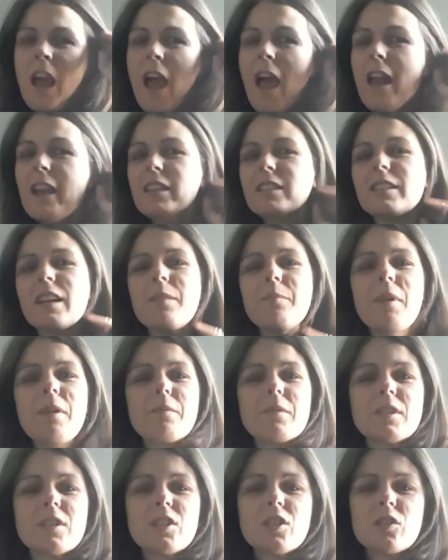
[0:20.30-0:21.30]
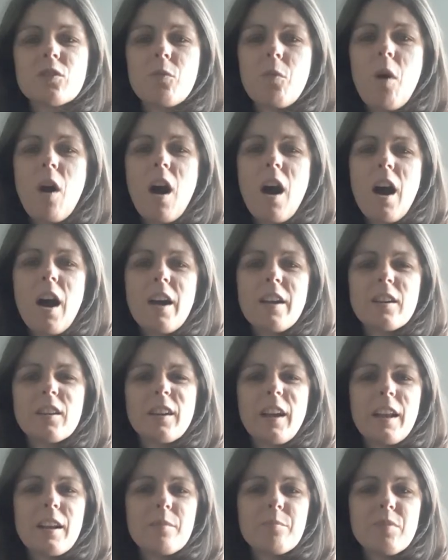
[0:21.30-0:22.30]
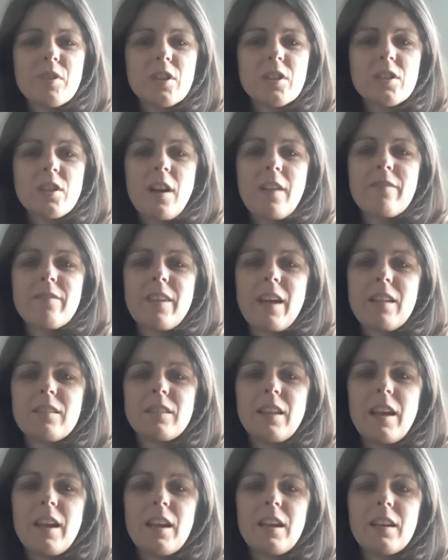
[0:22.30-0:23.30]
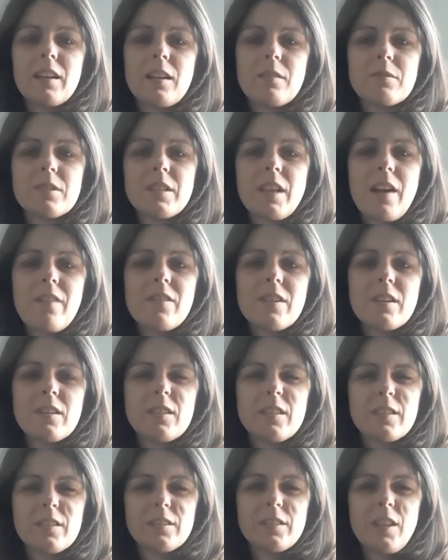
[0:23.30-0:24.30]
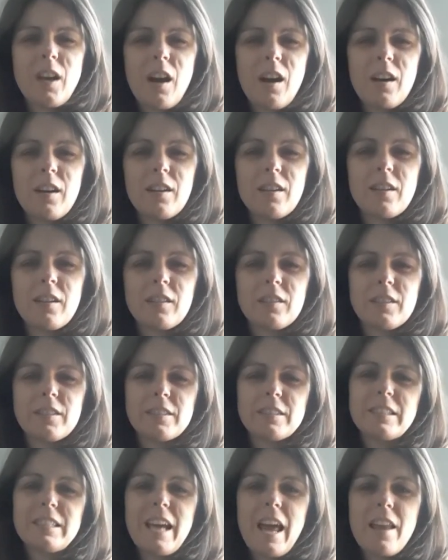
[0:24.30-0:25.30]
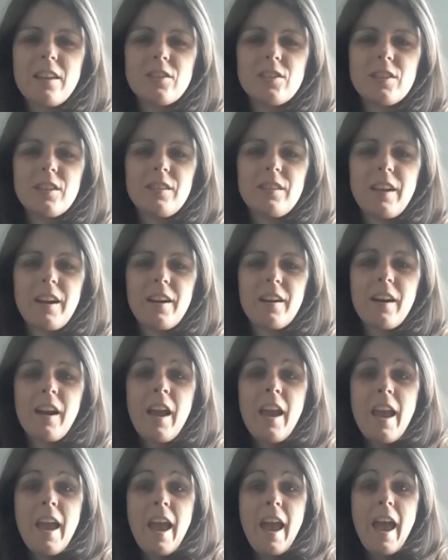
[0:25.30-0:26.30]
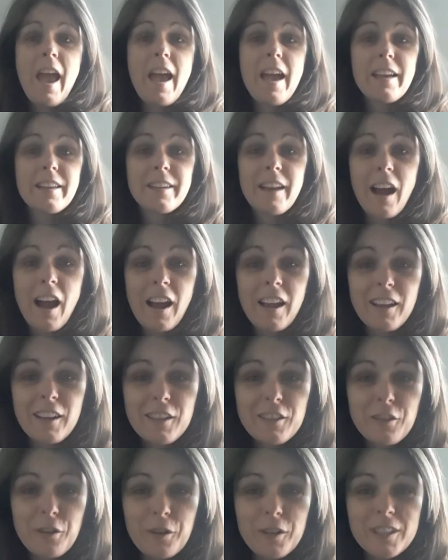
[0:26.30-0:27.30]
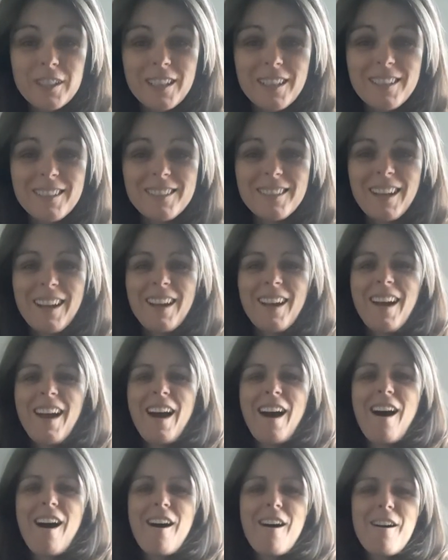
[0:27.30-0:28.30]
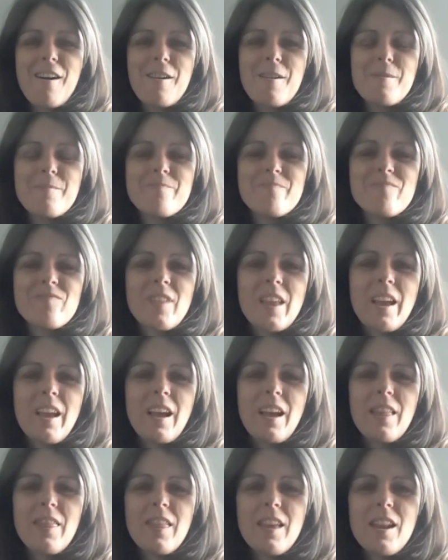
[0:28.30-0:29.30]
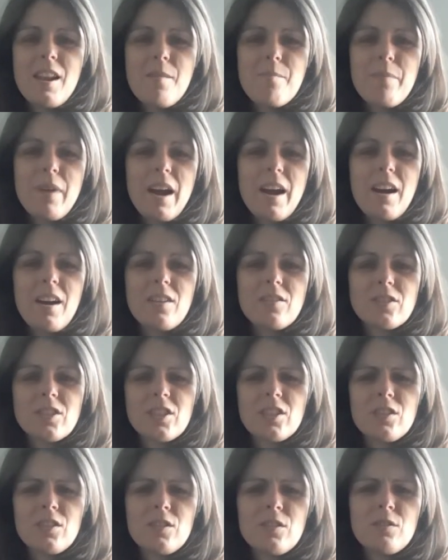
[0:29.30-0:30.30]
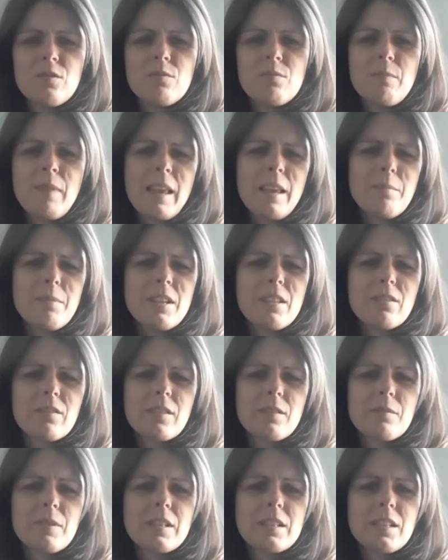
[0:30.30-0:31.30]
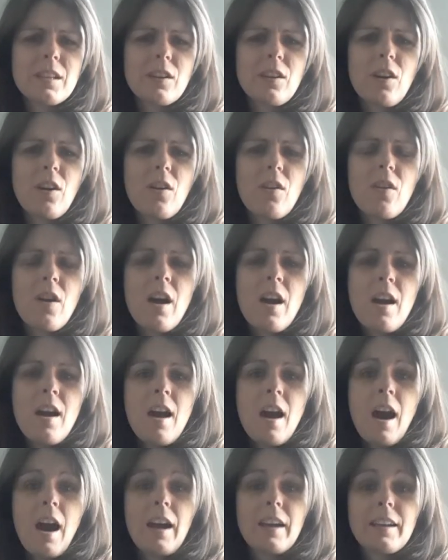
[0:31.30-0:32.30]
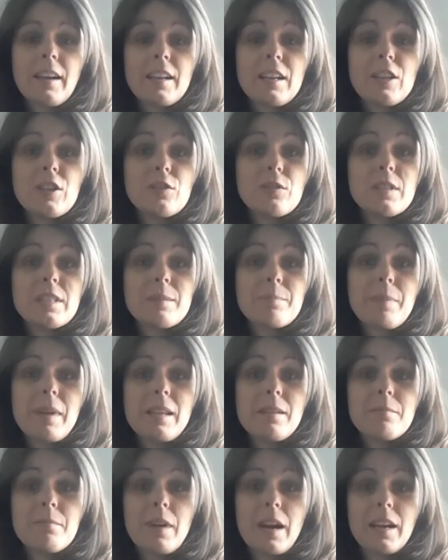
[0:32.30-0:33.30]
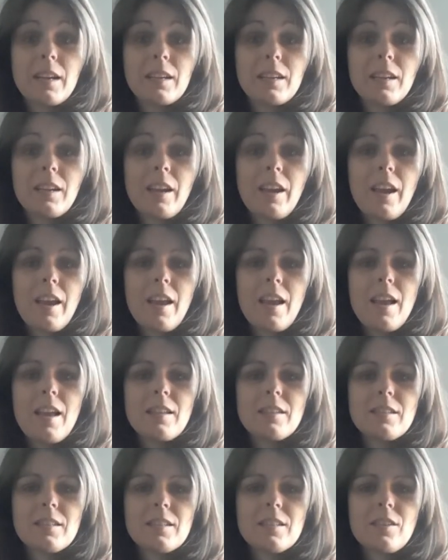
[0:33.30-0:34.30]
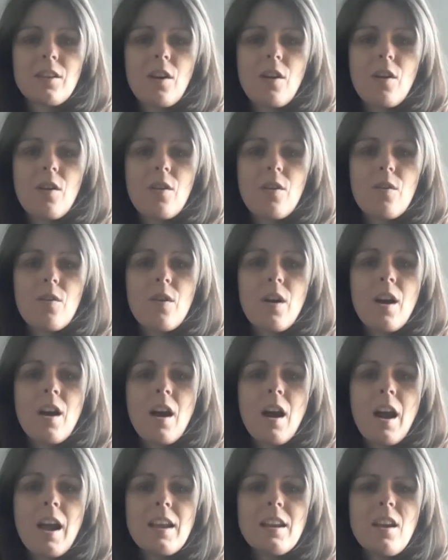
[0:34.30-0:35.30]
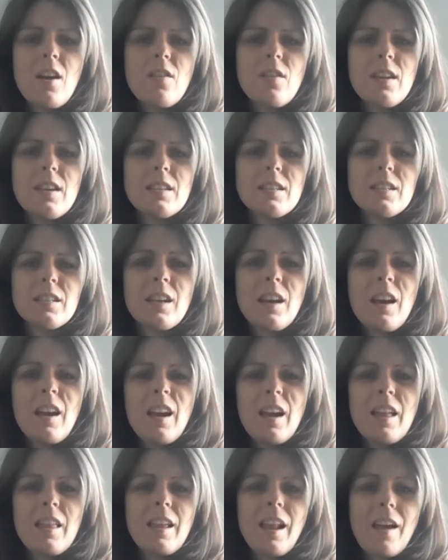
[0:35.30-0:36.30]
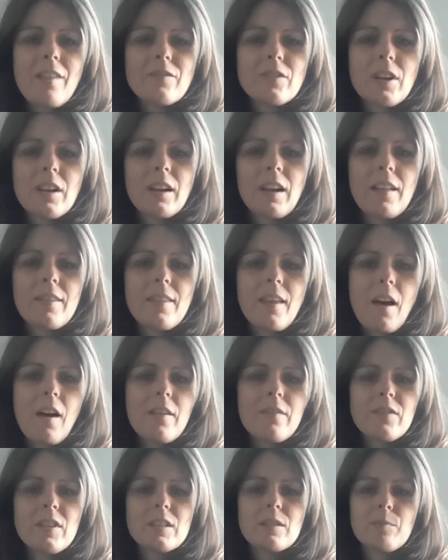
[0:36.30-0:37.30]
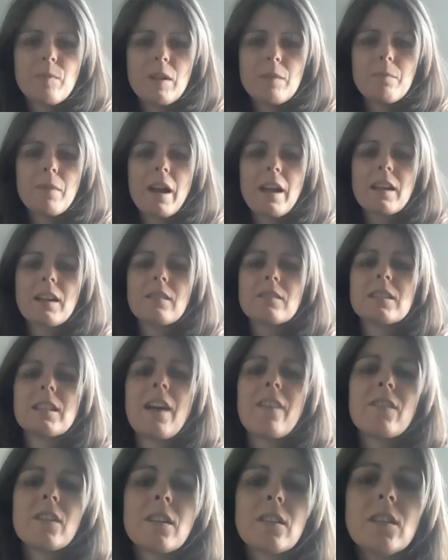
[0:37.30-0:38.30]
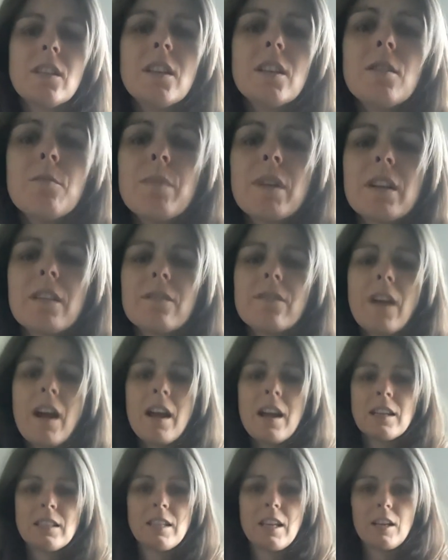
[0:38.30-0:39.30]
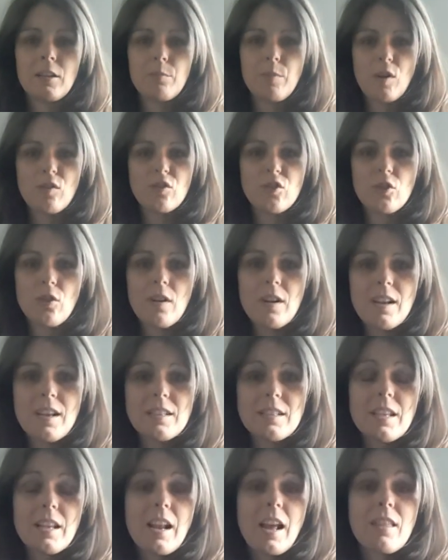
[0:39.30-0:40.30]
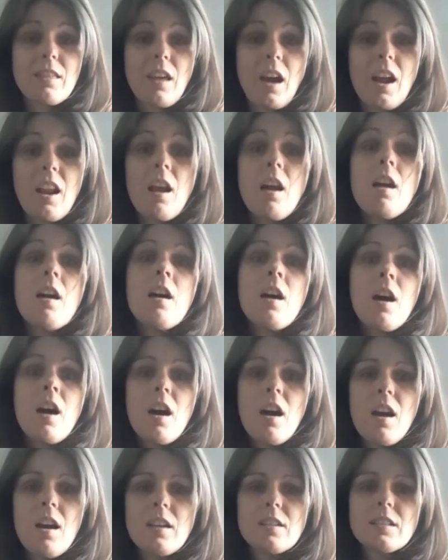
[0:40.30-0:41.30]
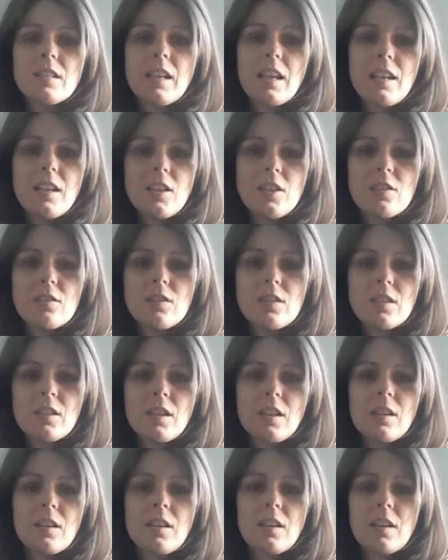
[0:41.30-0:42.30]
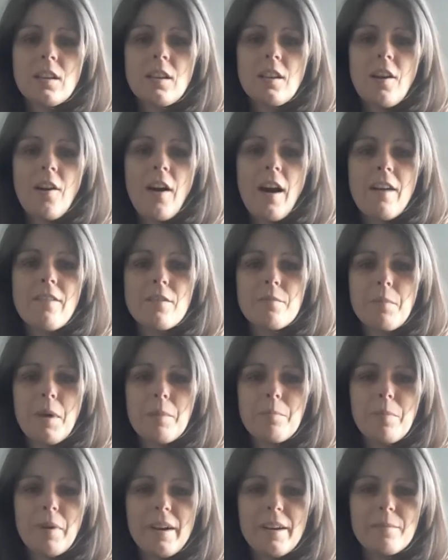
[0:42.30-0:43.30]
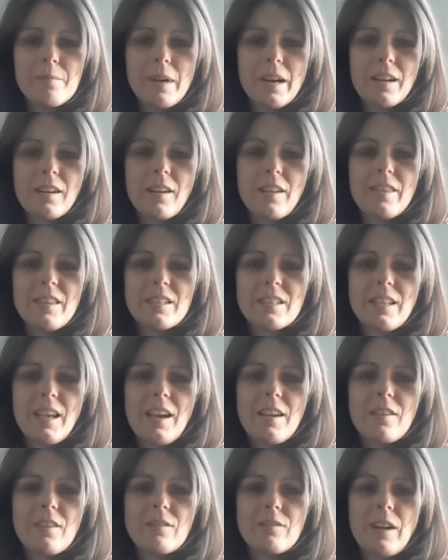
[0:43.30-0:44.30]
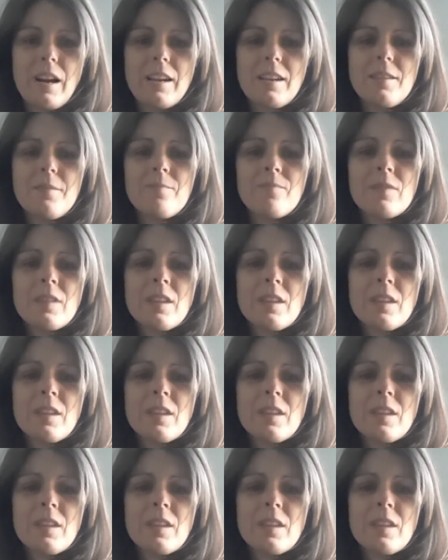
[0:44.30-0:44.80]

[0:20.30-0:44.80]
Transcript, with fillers: anytime I would squat or kind of push off that leg, I was having a little tug or a little tension there, and I ignored it. Um, and then about two, maybe three weeks ago, I got a new spin bike. And so I noticed that after I got off the spin bike, I was having a little bit of tailbone soreness and I thought, oh, it's getting used to, you know, having my butt back on the saddle, right?